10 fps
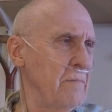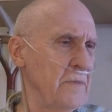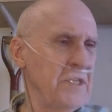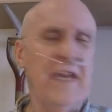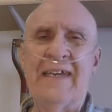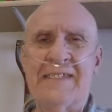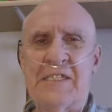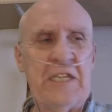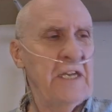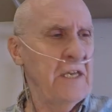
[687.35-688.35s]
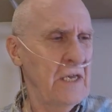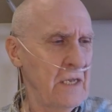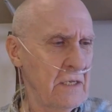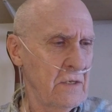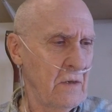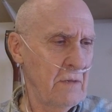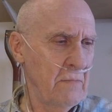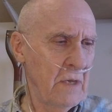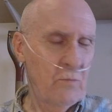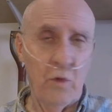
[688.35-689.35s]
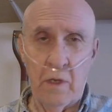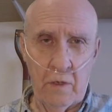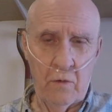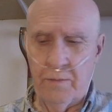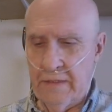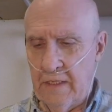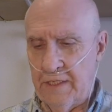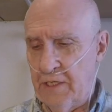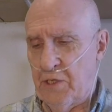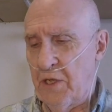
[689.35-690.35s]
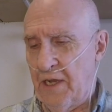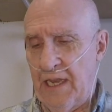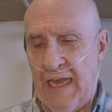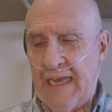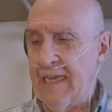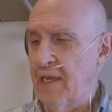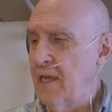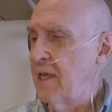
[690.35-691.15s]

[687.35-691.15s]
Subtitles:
She hasn't seen it yet, so I'm really hoping that she's going to like it.